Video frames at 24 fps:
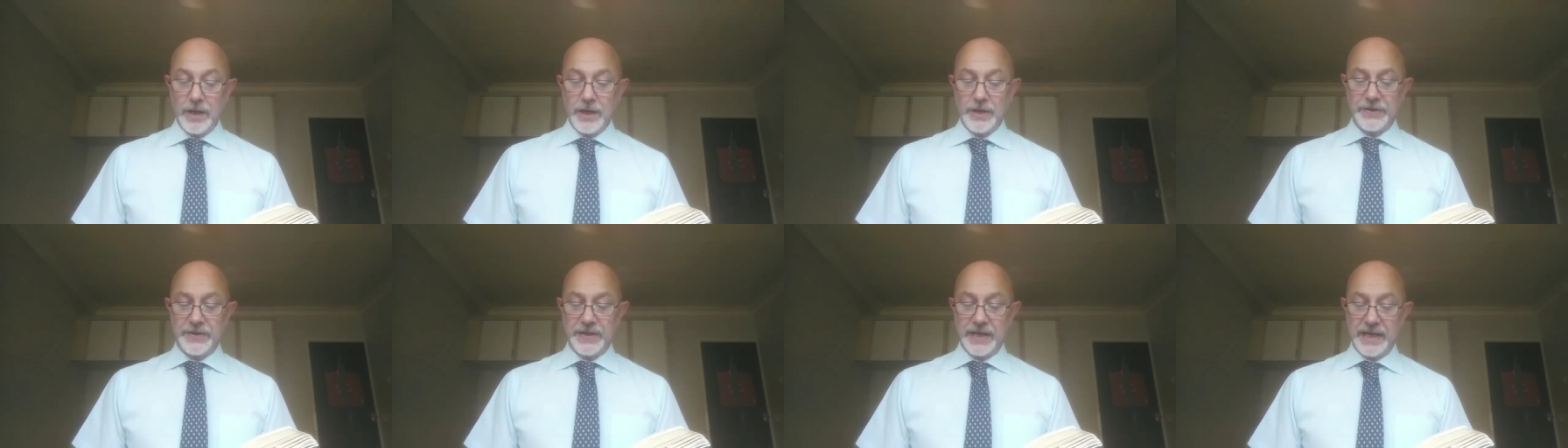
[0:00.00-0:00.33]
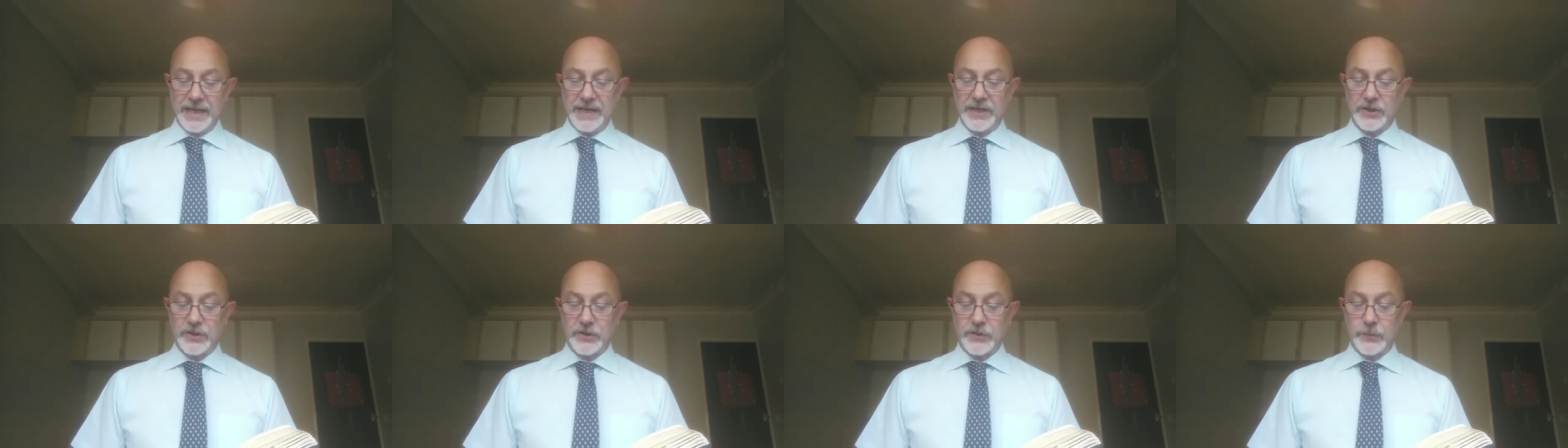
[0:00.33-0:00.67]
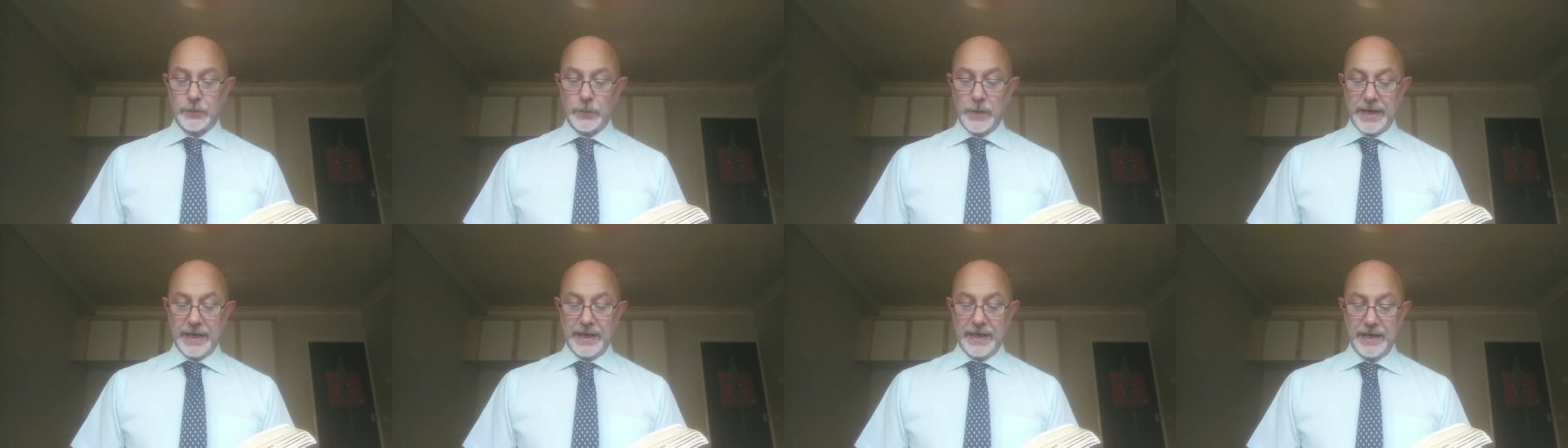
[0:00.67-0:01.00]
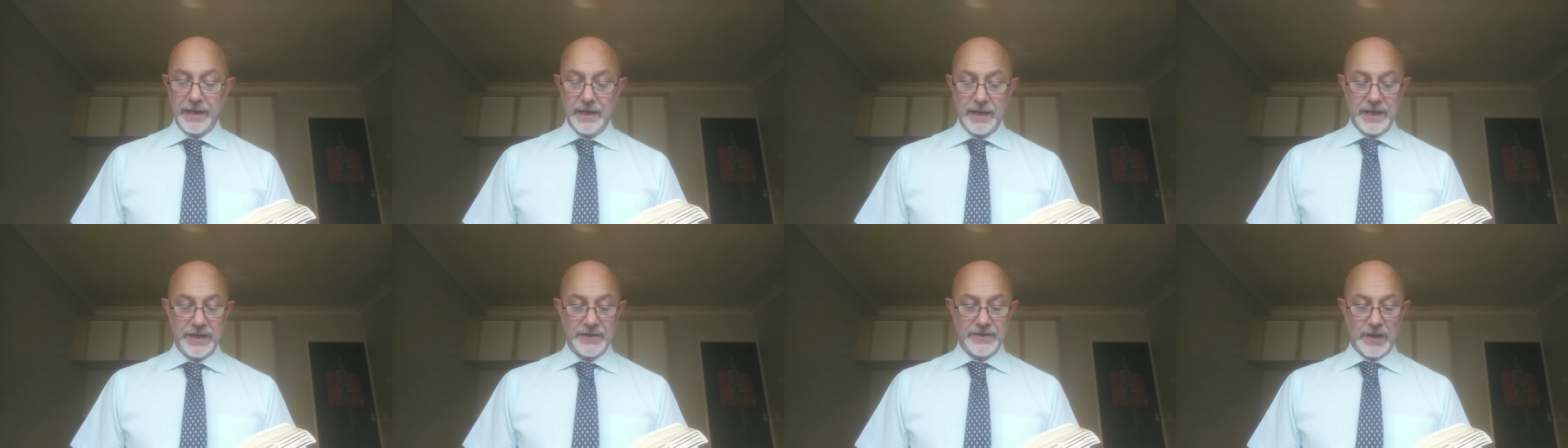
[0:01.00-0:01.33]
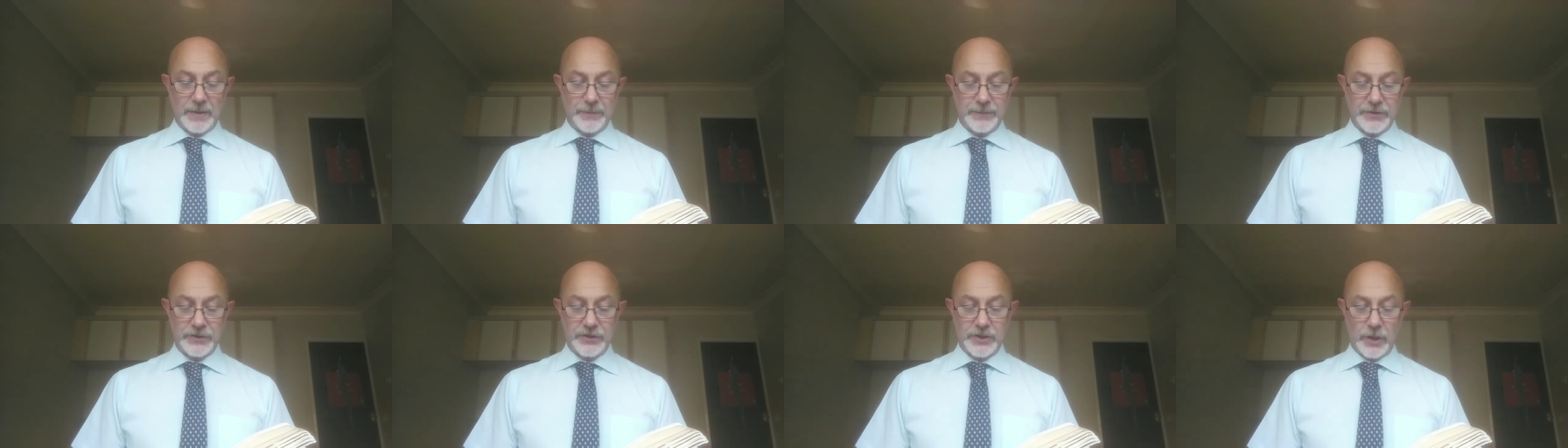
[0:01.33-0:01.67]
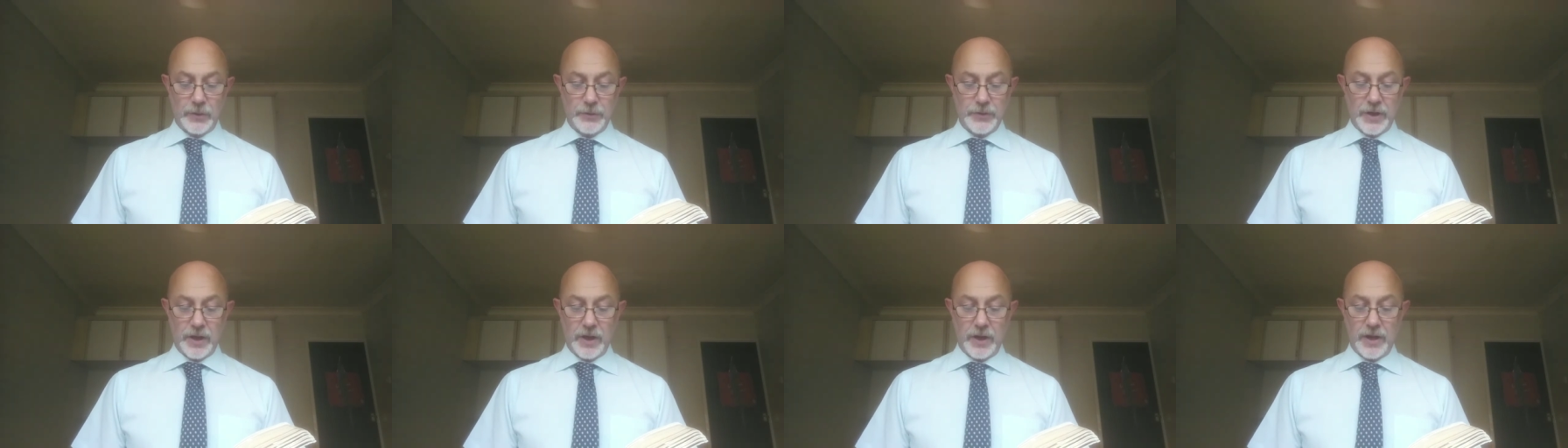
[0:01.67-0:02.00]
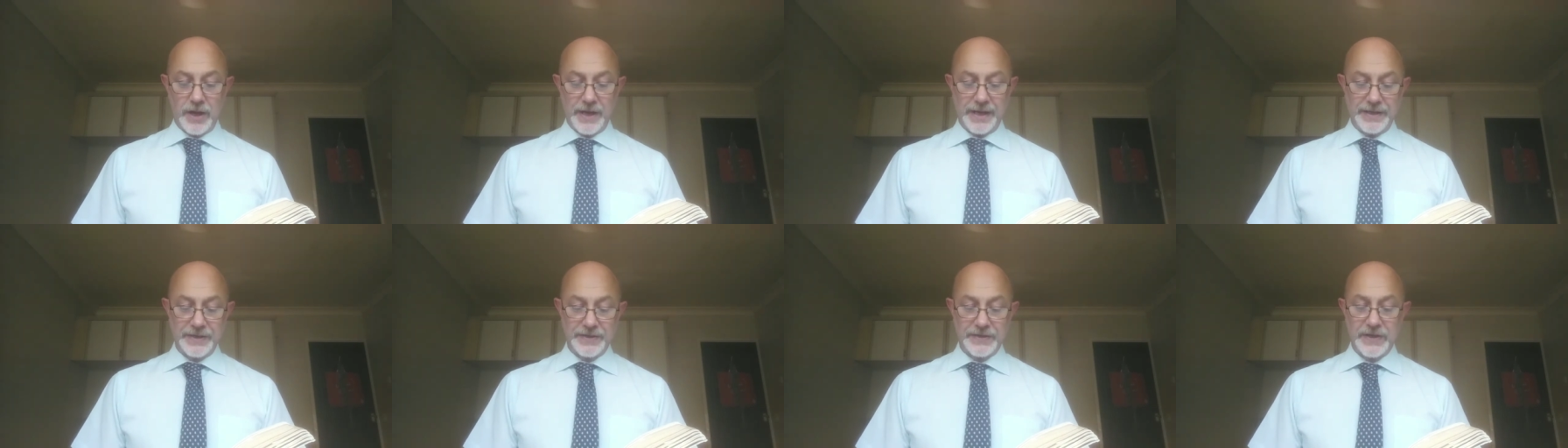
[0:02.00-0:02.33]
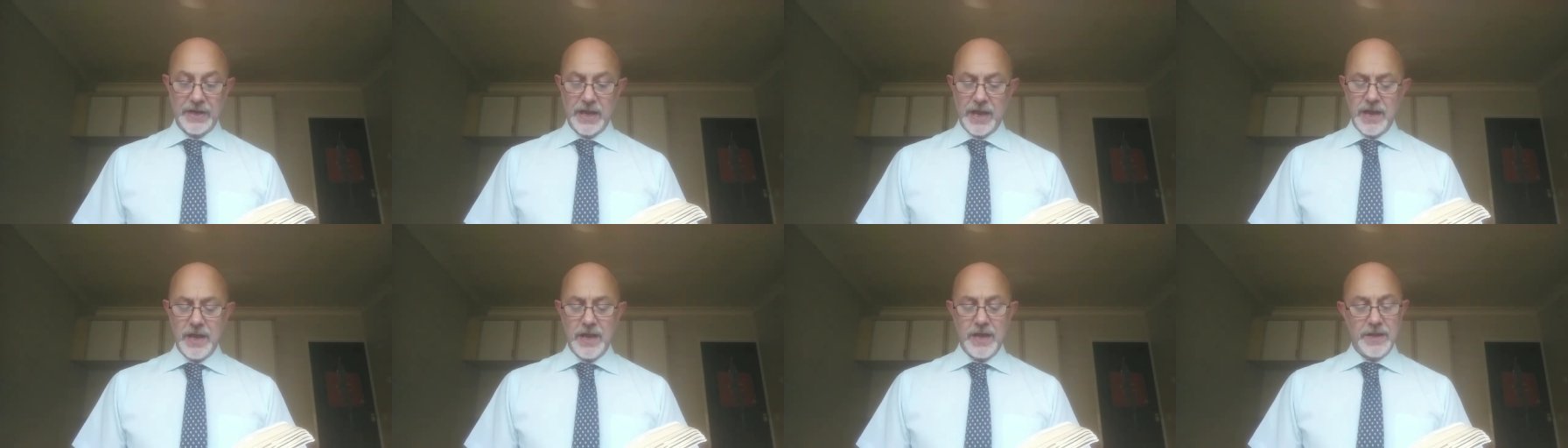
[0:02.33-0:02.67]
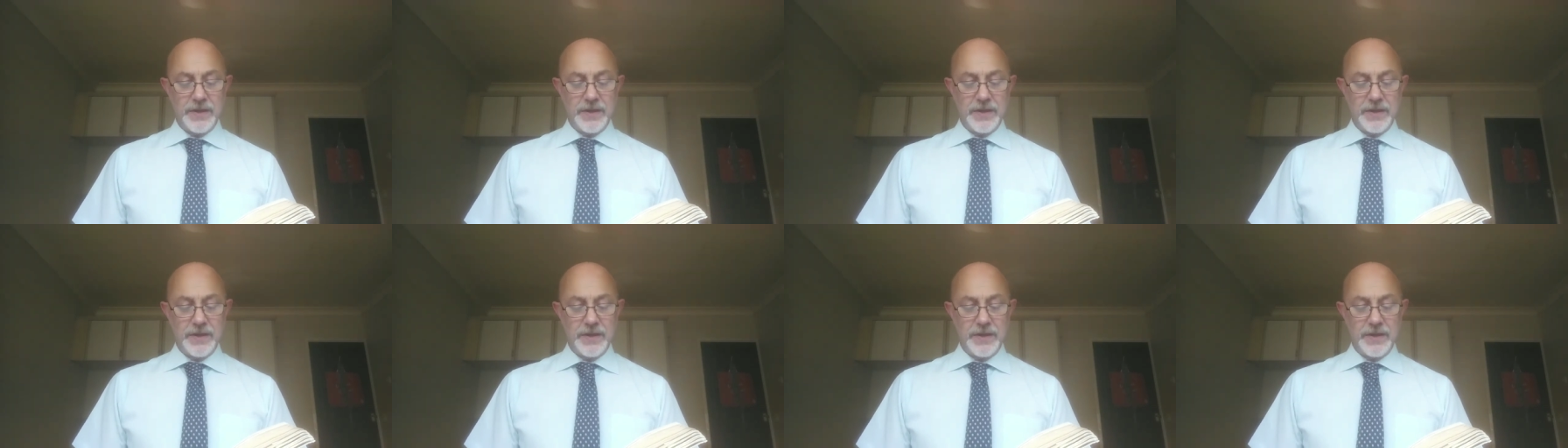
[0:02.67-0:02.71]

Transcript: until each swing is up to shoulder height.